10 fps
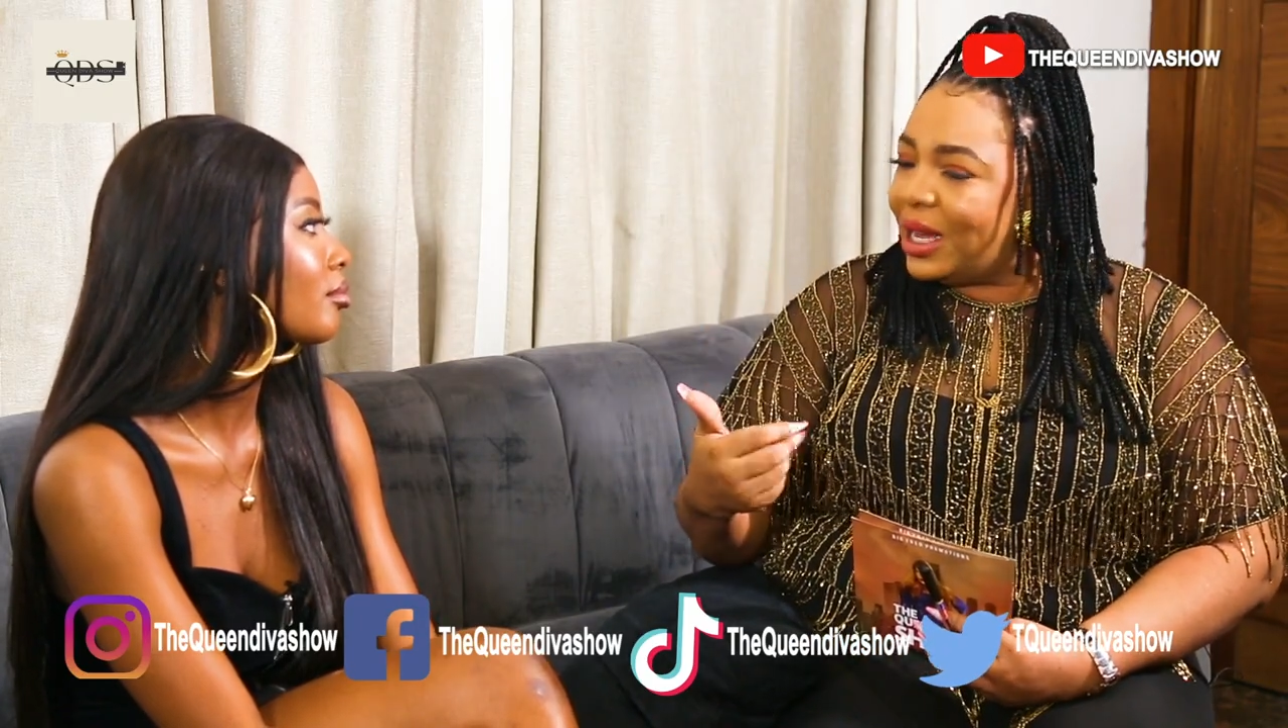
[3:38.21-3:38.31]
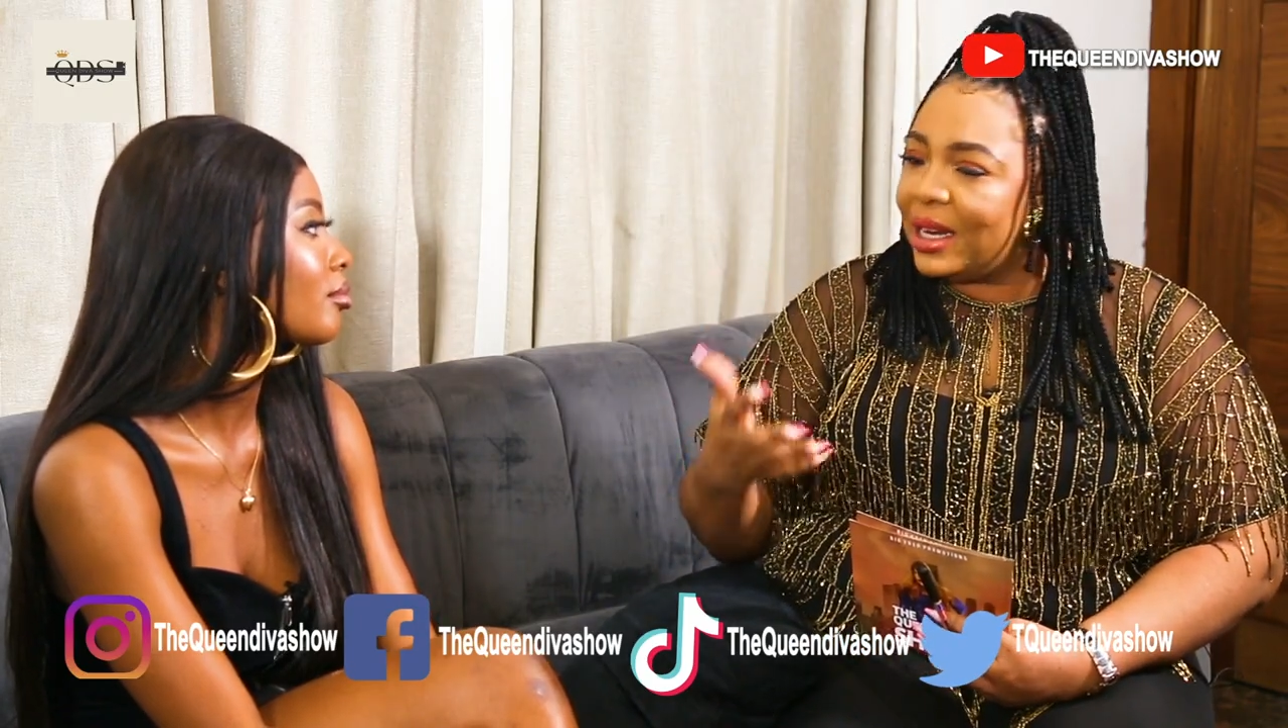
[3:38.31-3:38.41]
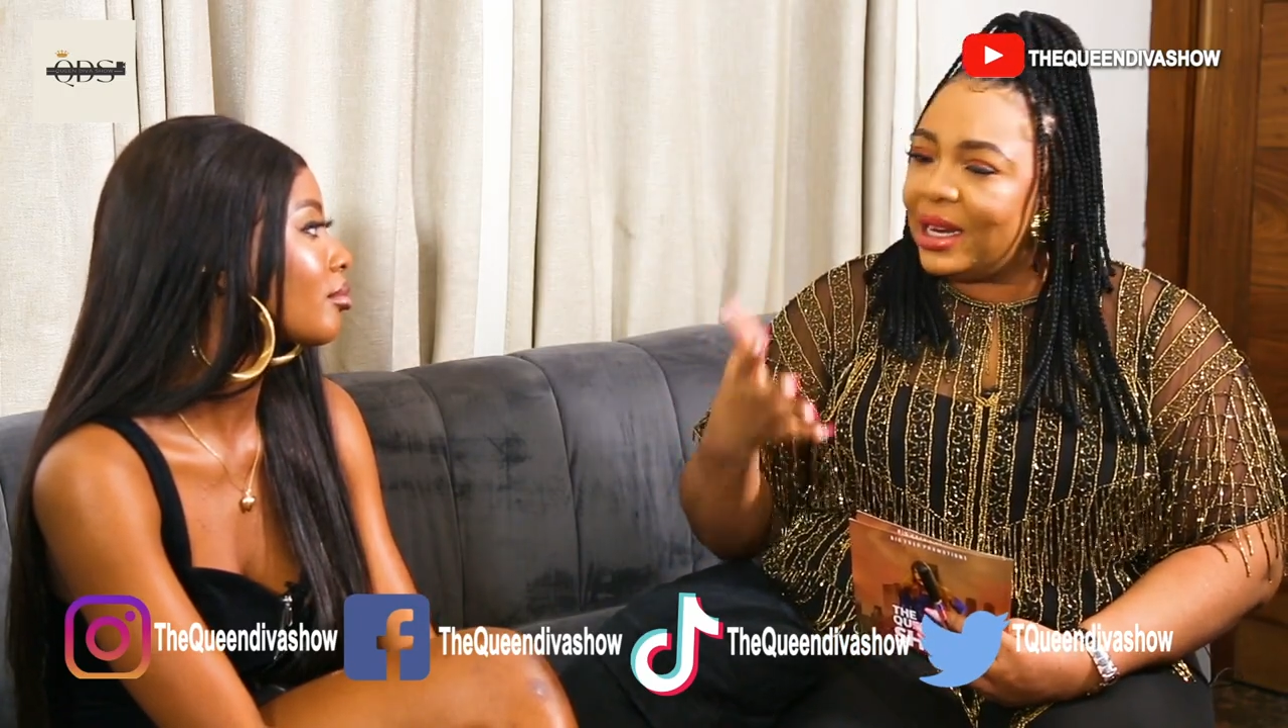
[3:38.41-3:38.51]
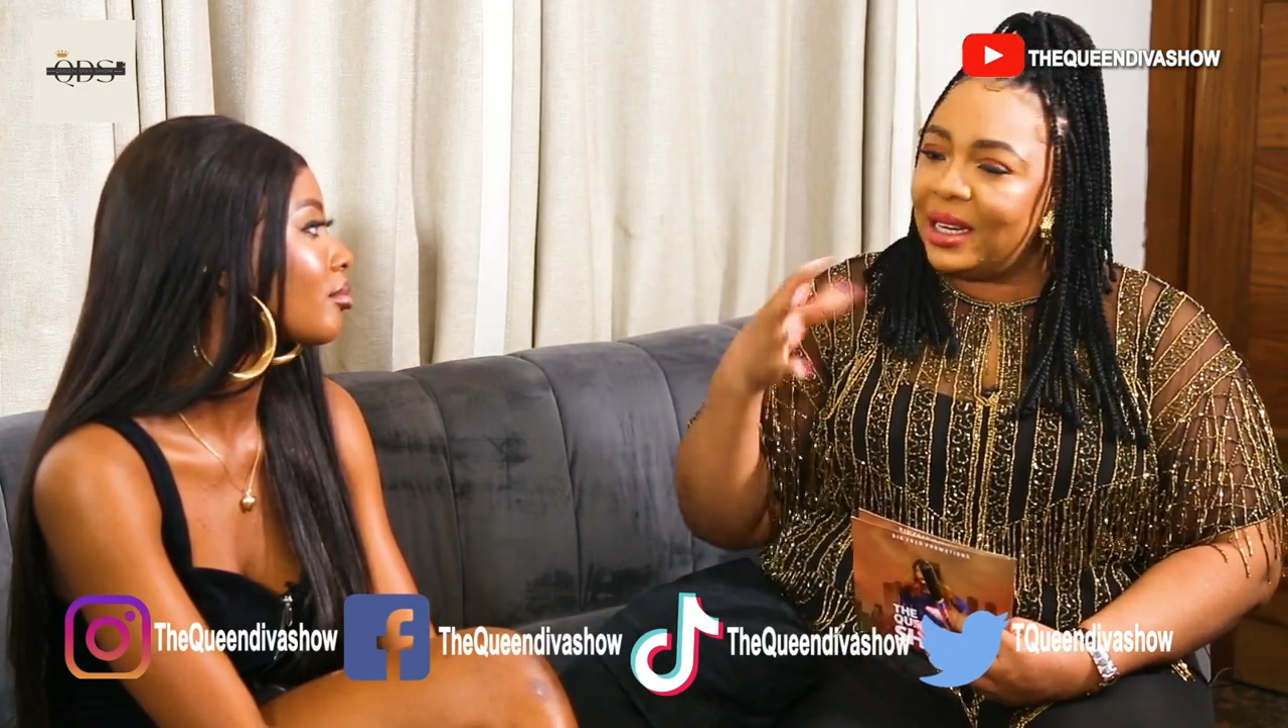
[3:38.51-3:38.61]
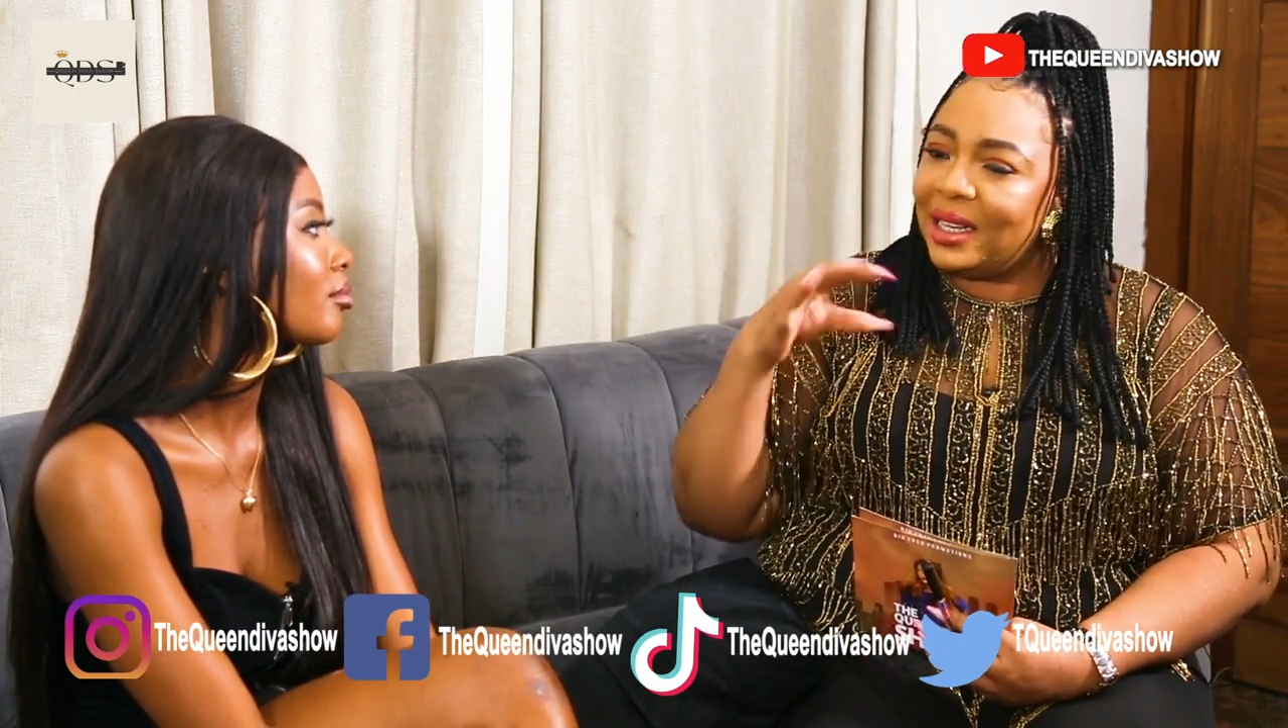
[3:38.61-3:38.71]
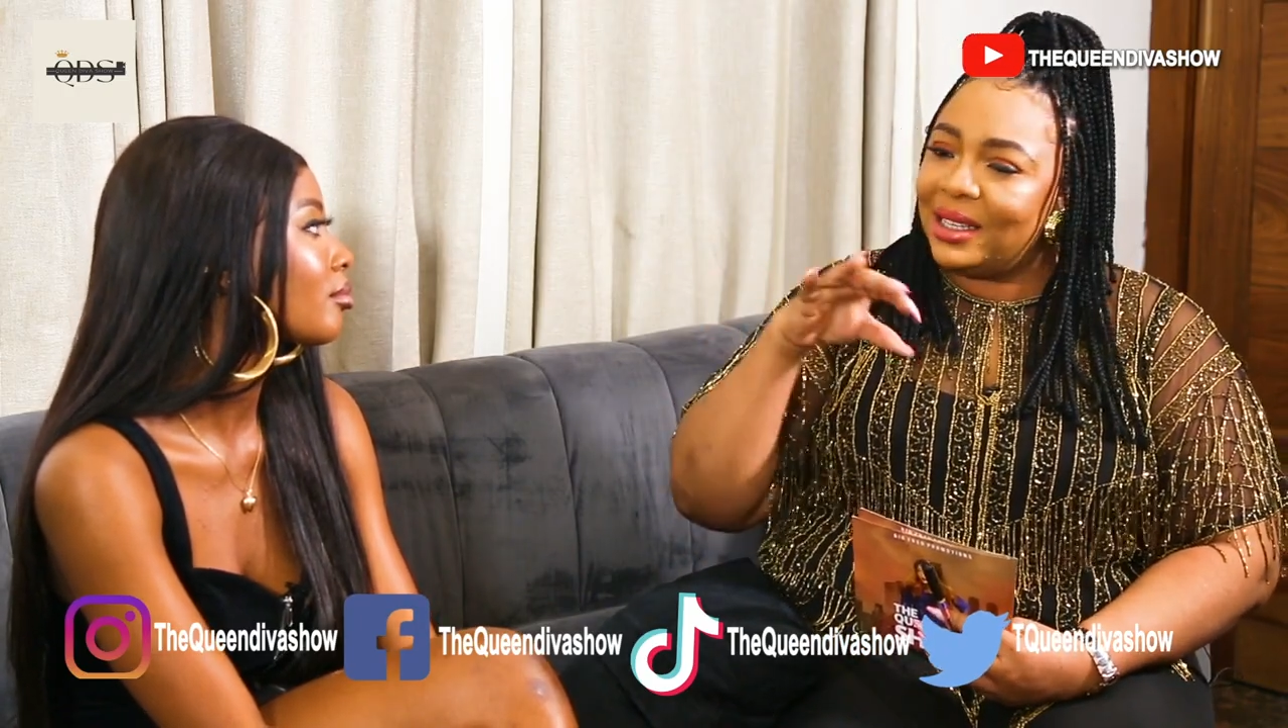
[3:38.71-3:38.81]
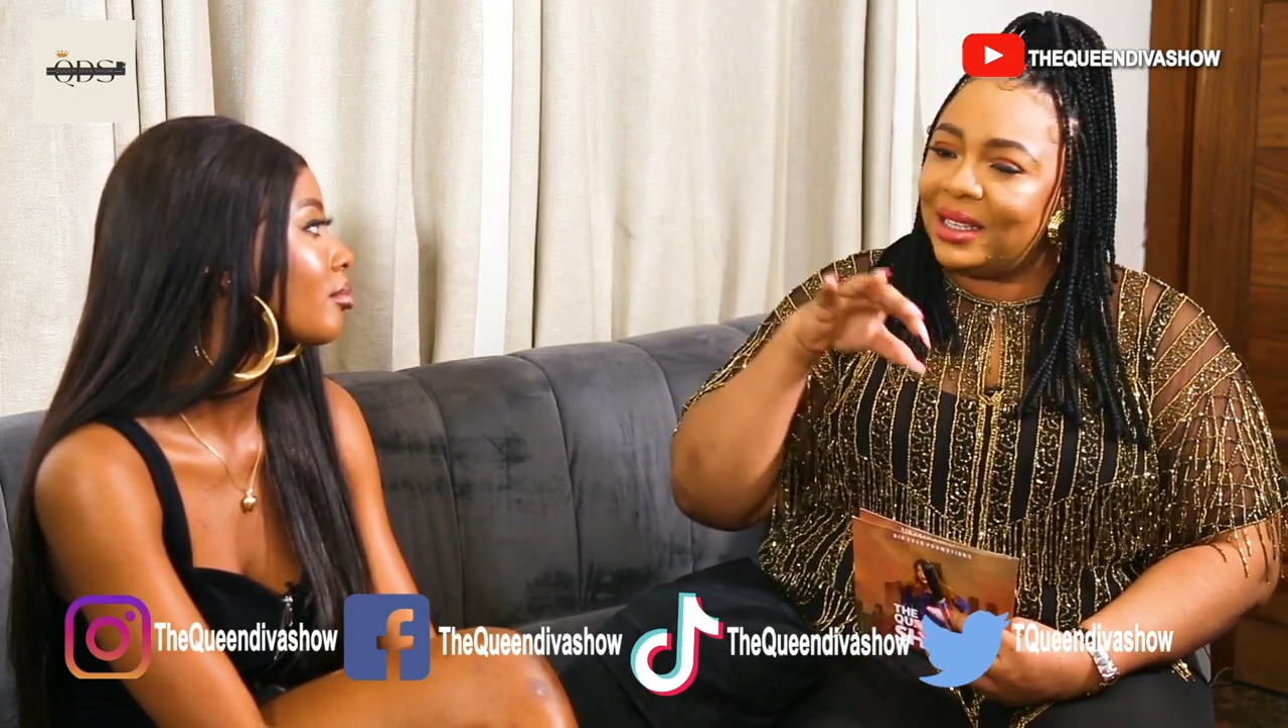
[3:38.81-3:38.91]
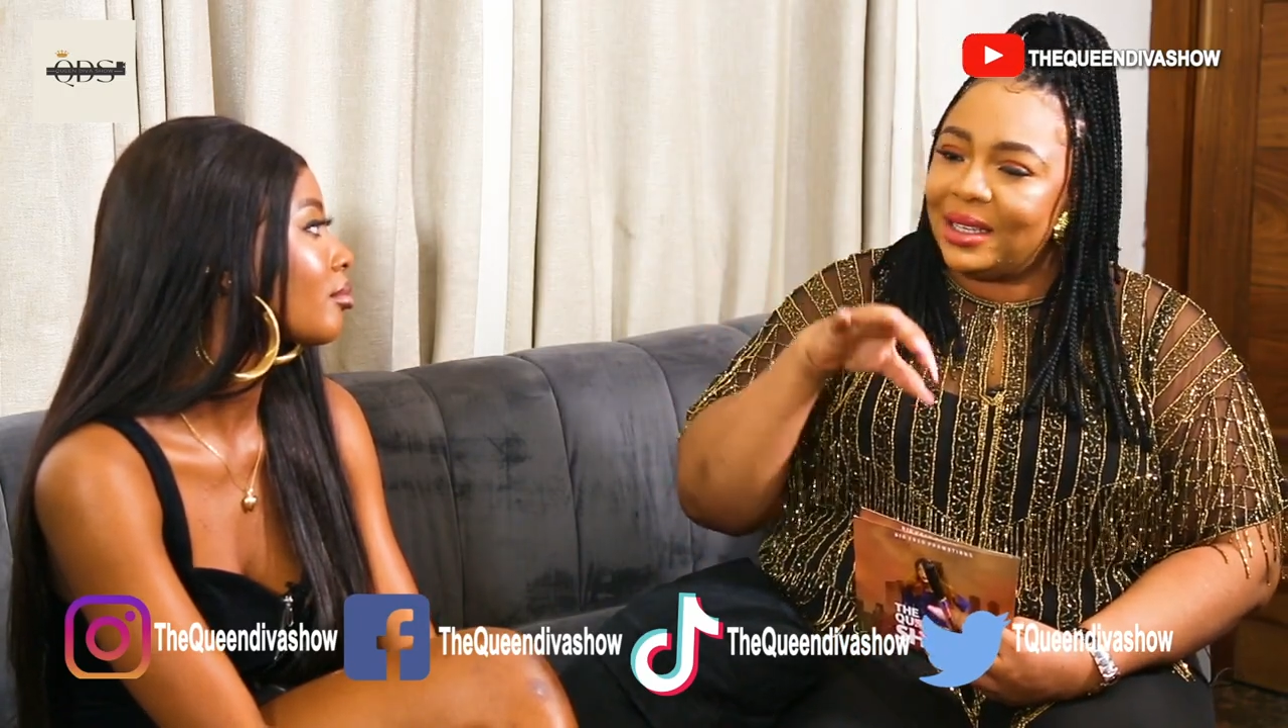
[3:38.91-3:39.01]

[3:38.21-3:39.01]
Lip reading: and then there's